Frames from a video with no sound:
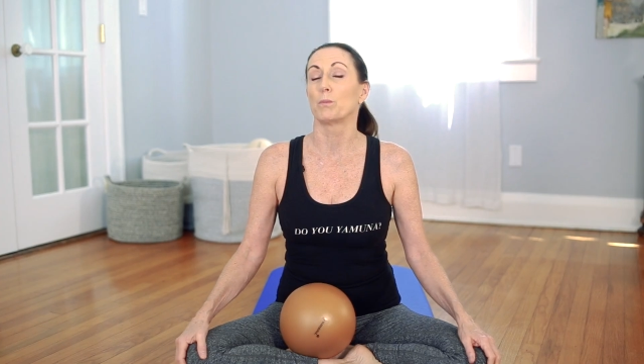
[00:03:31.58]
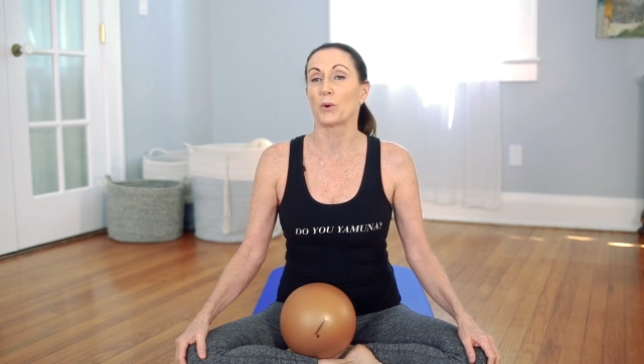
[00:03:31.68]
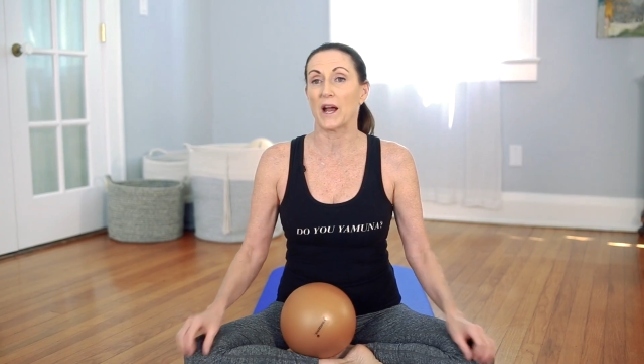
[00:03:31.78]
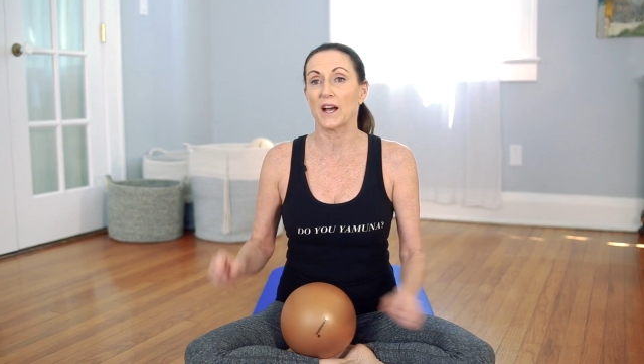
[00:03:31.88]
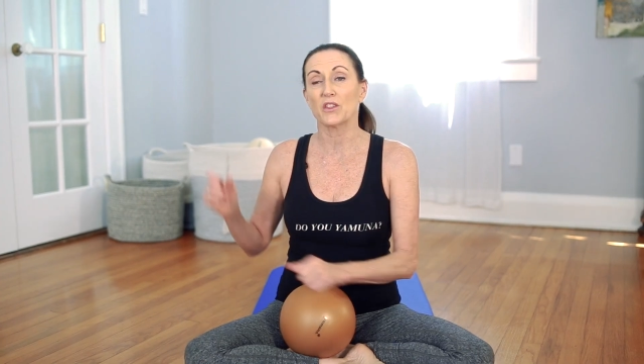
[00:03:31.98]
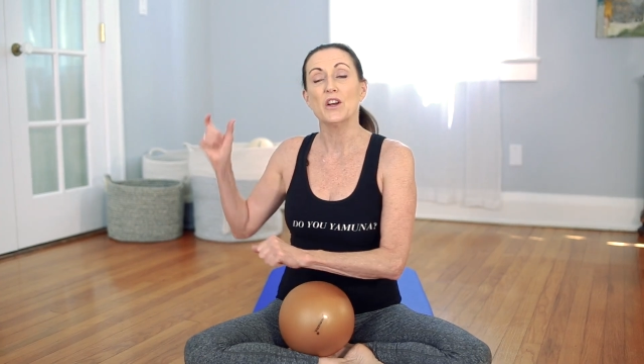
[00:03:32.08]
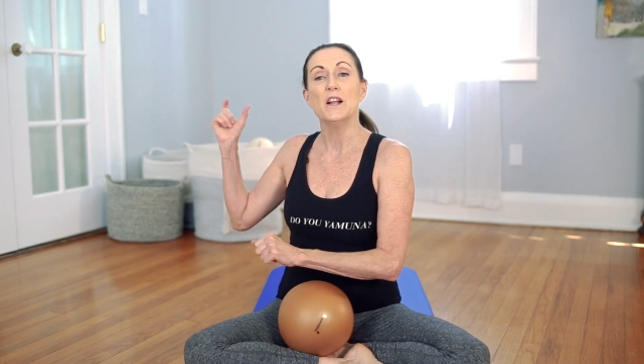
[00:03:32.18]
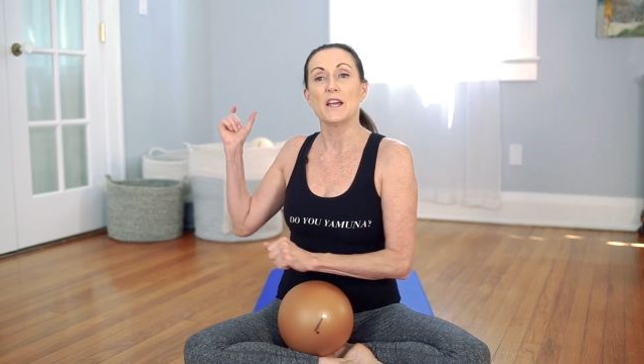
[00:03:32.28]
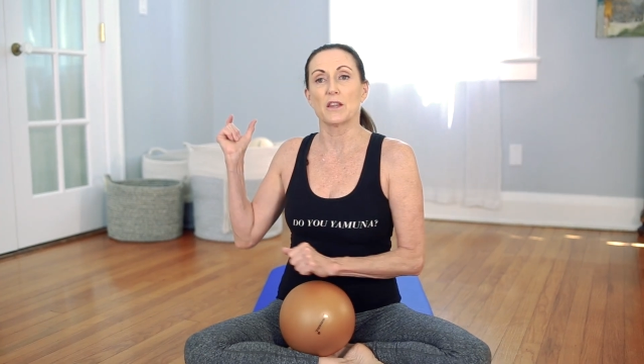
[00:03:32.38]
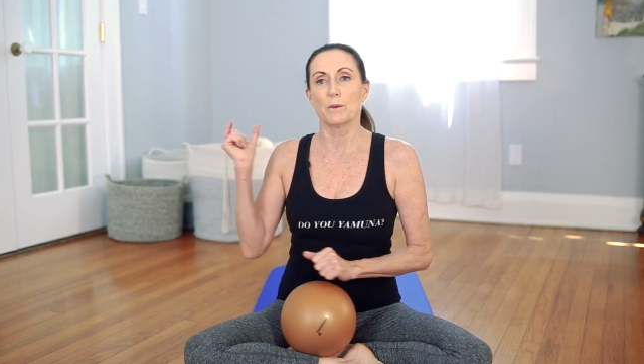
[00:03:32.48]
breath,
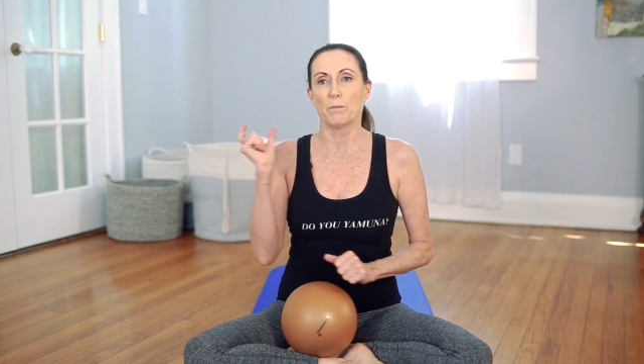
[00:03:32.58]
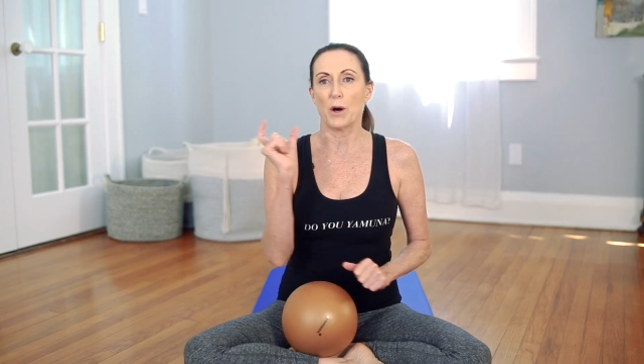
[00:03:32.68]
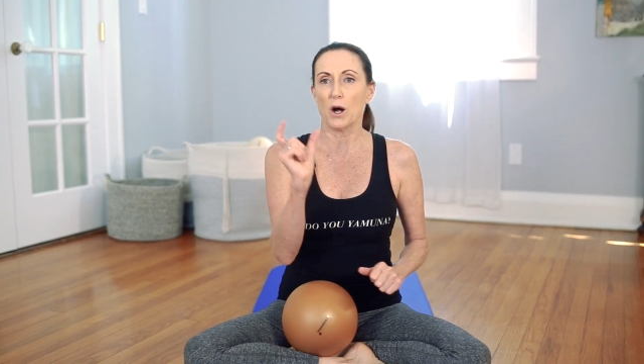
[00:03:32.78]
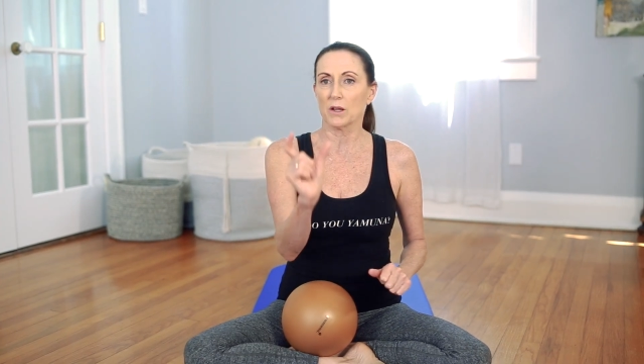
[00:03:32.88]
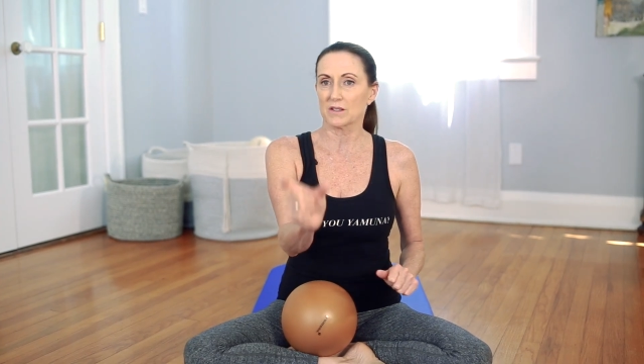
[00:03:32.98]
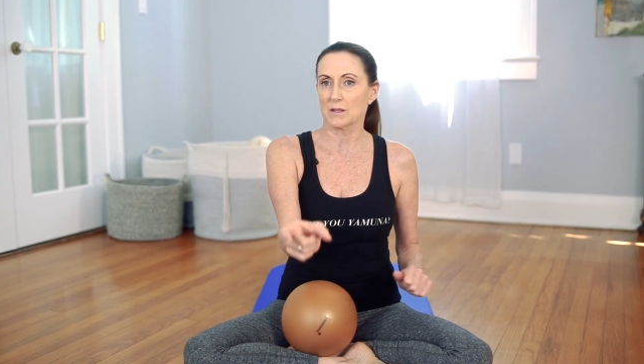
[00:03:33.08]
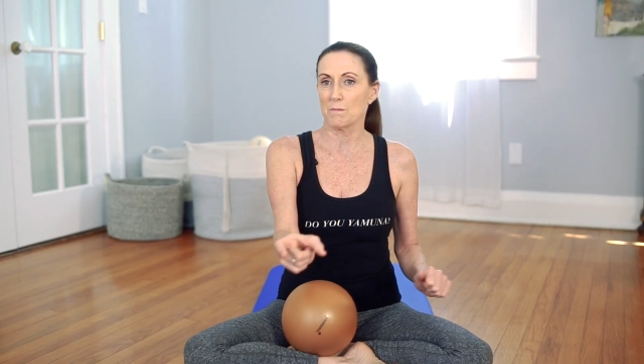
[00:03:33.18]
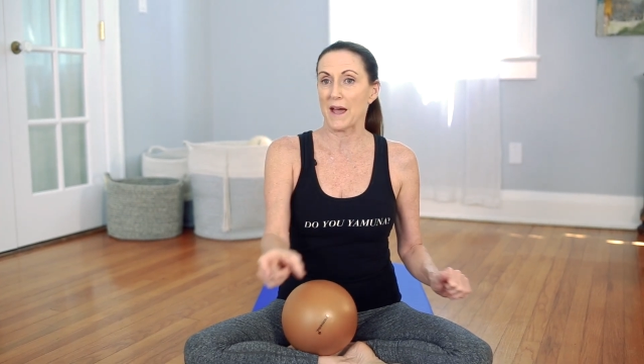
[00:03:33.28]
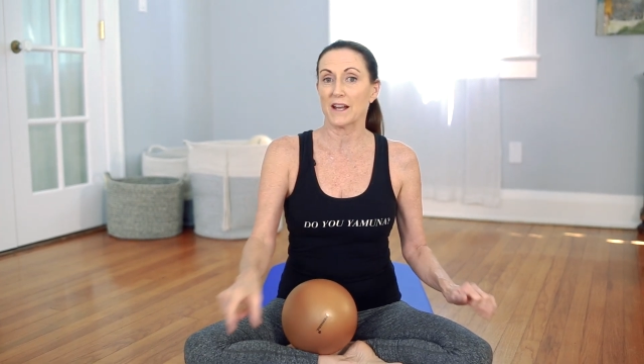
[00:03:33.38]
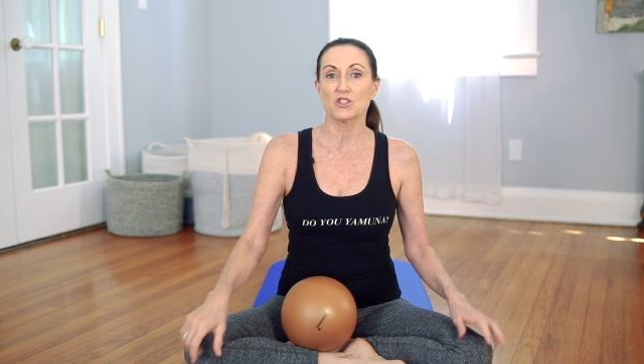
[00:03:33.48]
and the ball is the
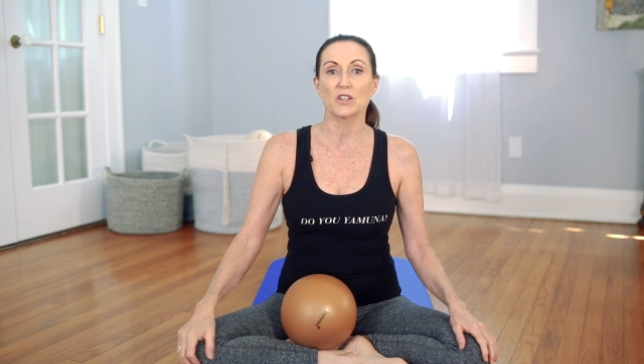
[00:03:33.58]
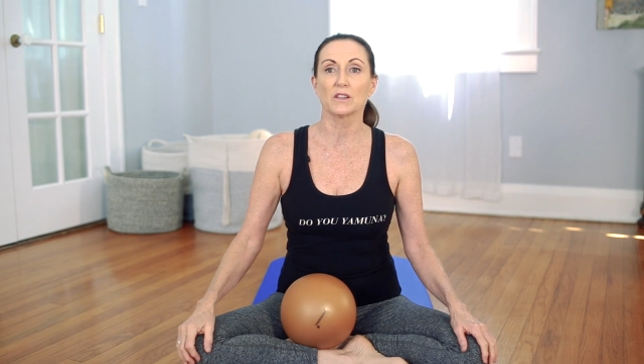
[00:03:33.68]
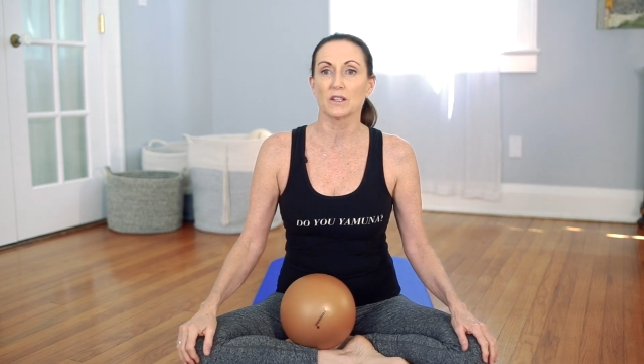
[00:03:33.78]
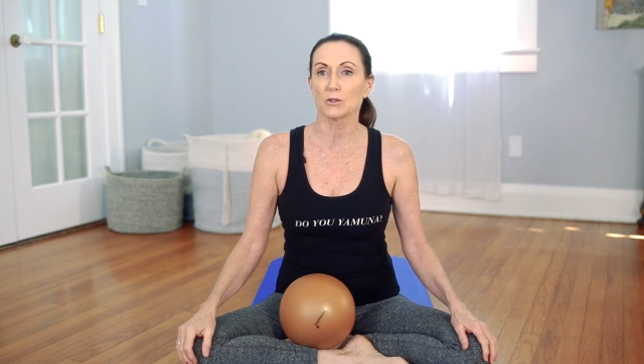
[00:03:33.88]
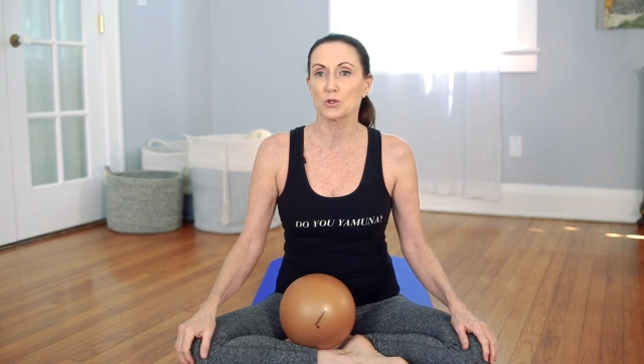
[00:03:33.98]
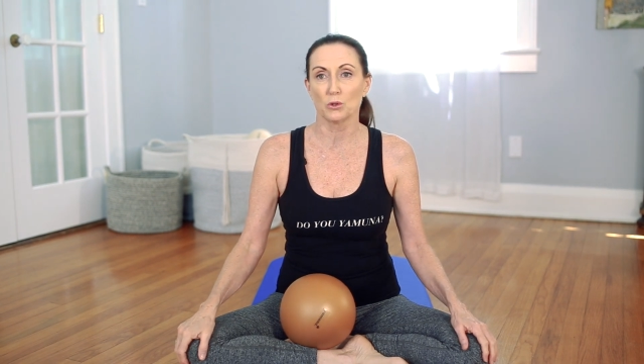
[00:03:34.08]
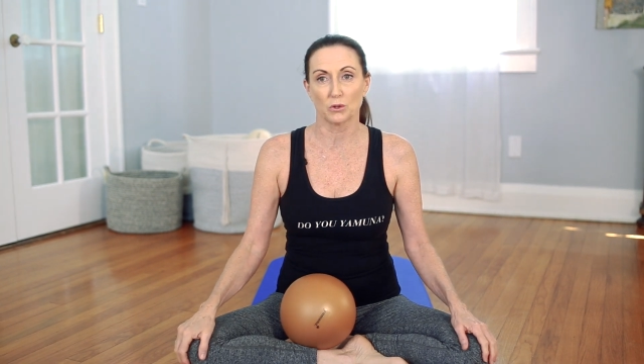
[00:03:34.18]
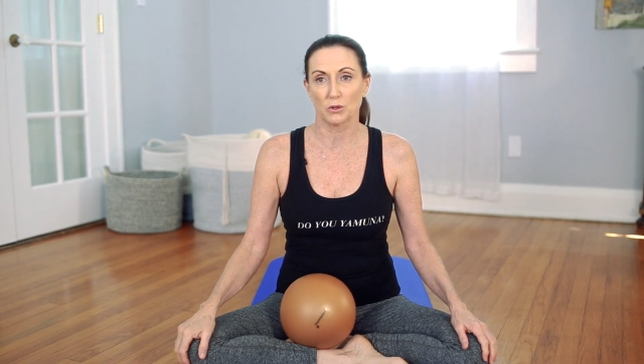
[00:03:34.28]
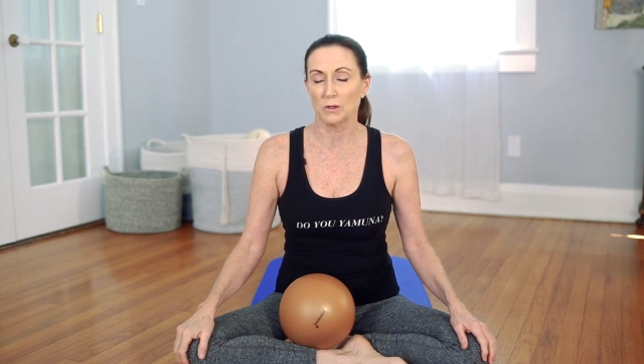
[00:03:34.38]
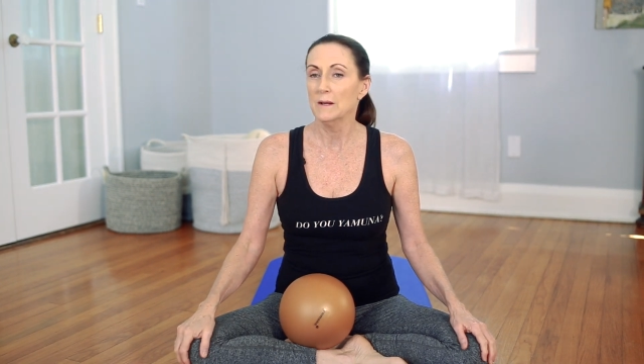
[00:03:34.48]
magic little
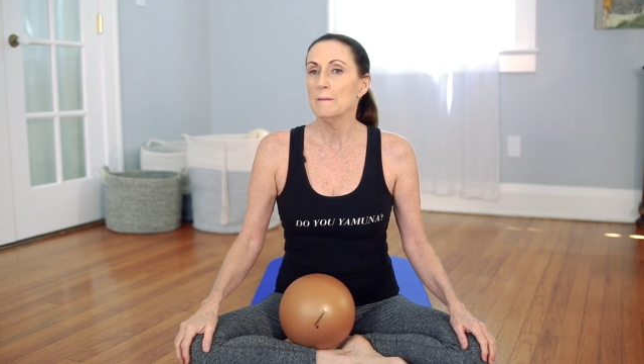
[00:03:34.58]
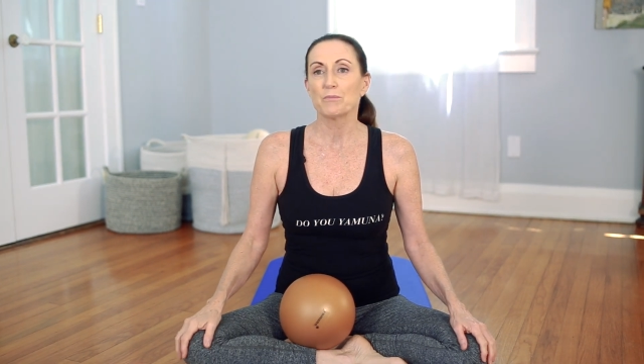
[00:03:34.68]
tool